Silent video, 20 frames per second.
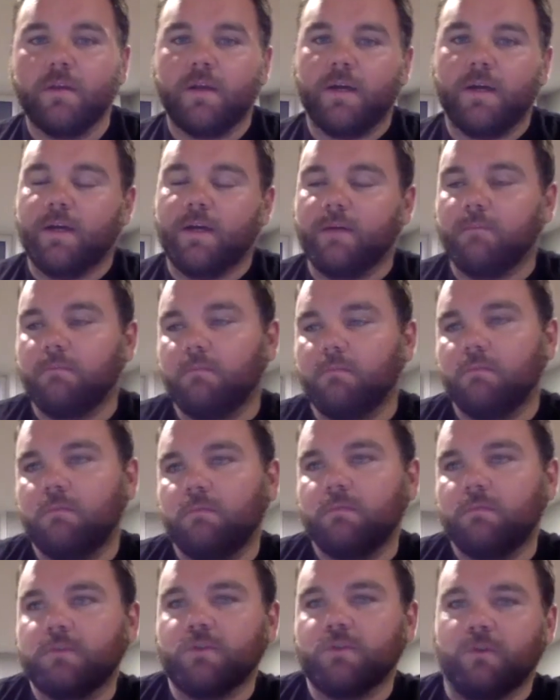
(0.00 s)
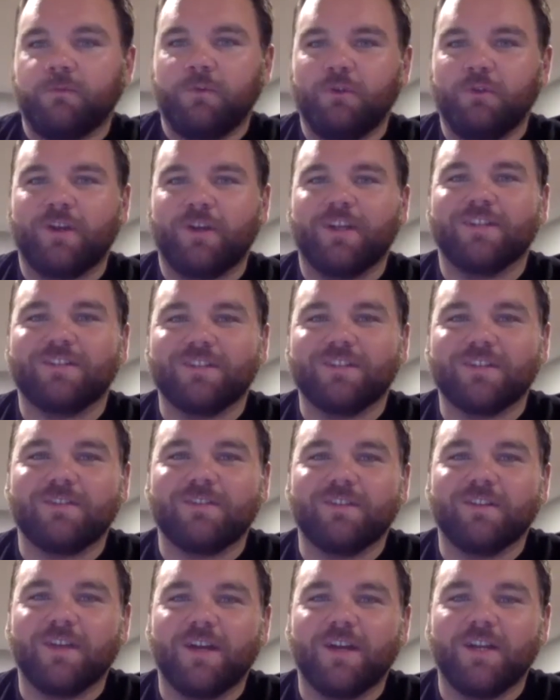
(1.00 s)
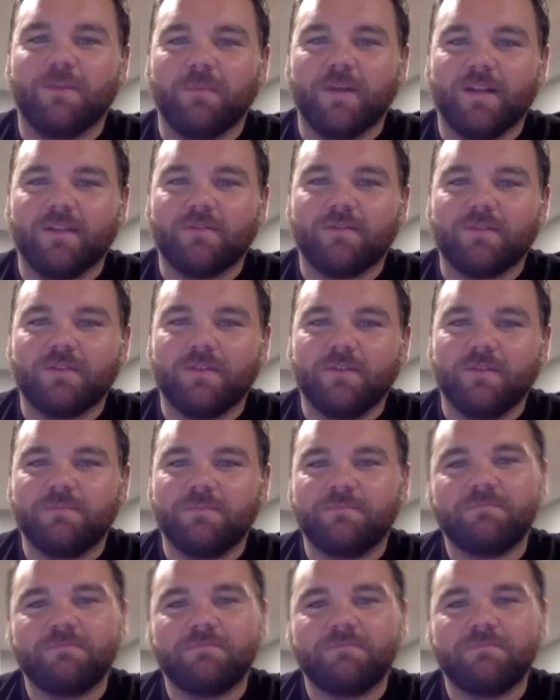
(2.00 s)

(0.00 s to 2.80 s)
So if you look at 60 to 90 minutes,